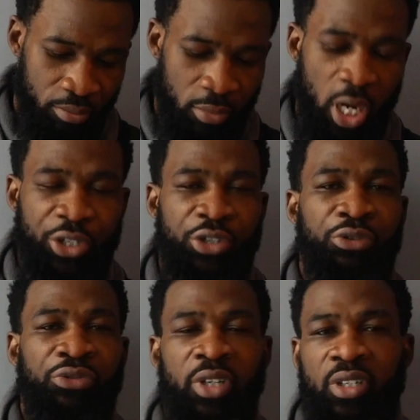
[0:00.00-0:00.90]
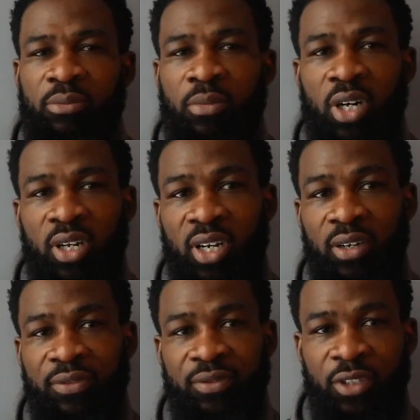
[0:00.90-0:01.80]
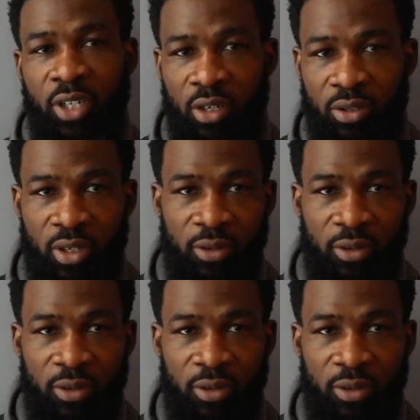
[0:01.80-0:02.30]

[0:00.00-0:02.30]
My children in my life, you know,